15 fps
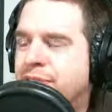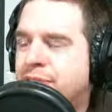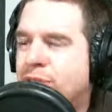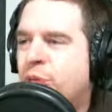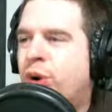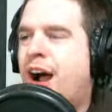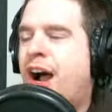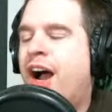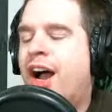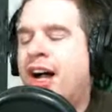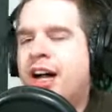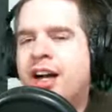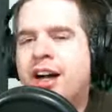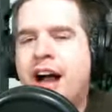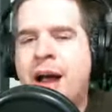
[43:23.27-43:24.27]
well,
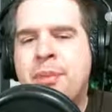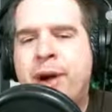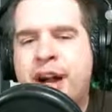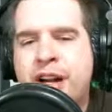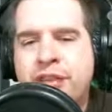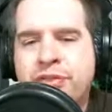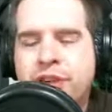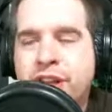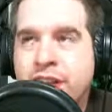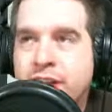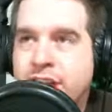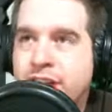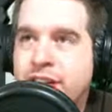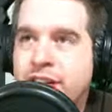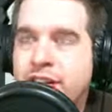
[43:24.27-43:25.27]
I bought it for
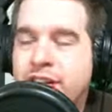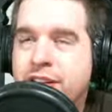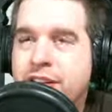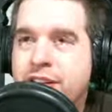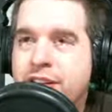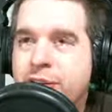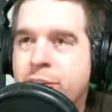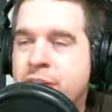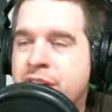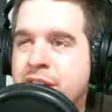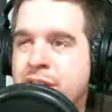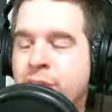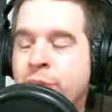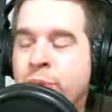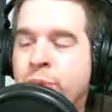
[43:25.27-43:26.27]
the
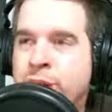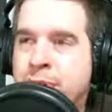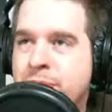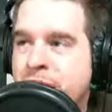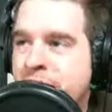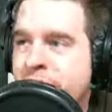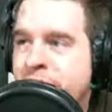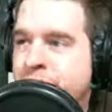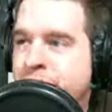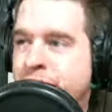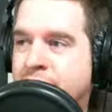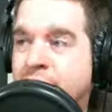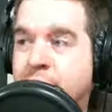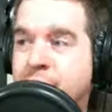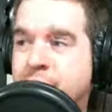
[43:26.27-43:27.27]
remake for the
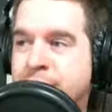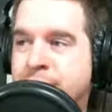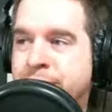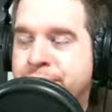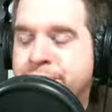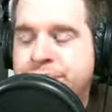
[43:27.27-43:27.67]
GameCube,